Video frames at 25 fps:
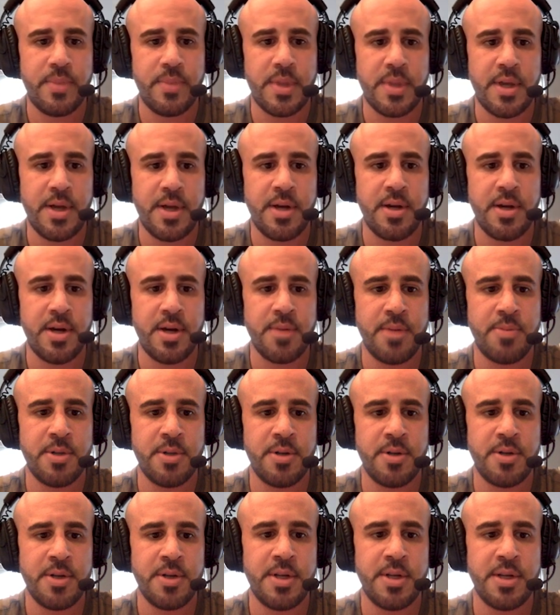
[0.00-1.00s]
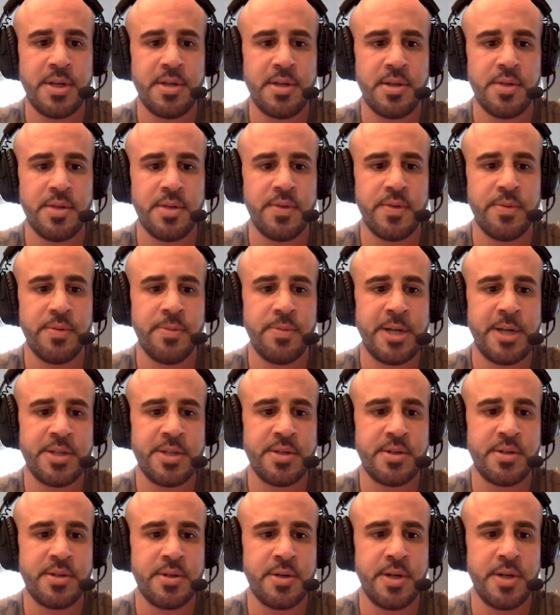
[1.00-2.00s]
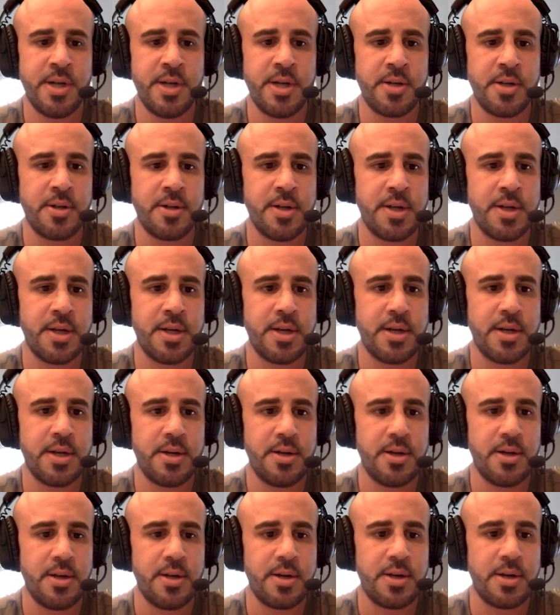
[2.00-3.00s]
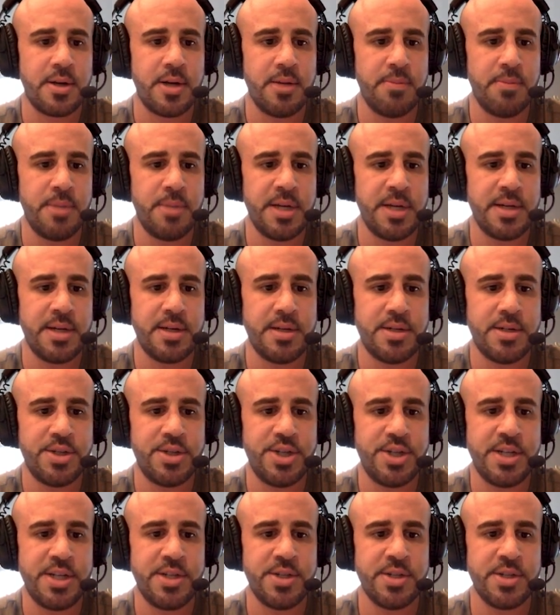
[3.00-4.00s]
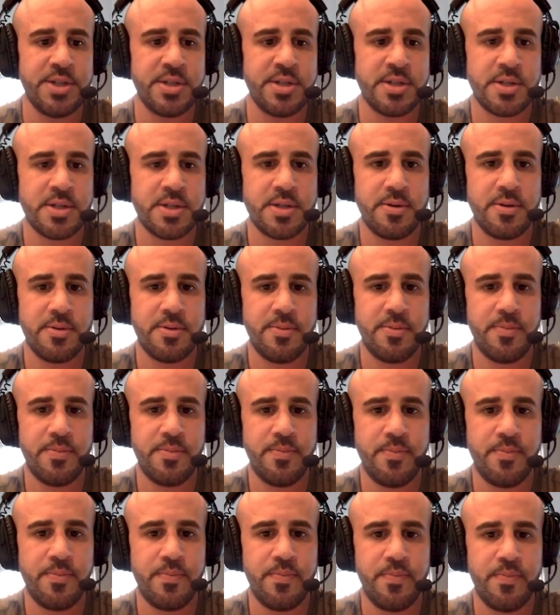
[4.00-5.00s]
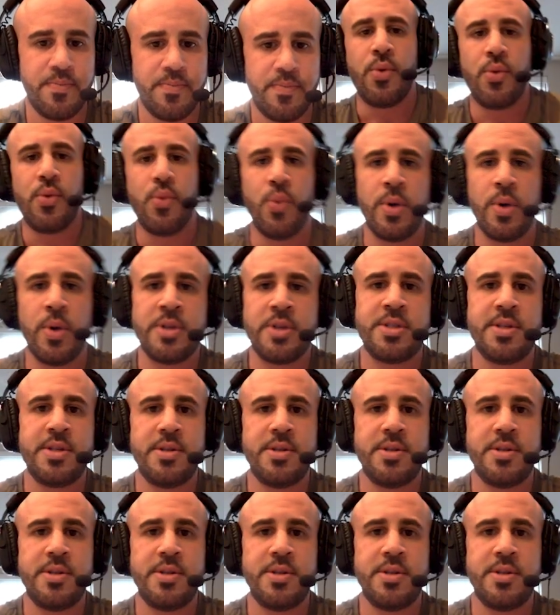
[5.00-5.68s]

and upload it into the repository and click commit changes. Once you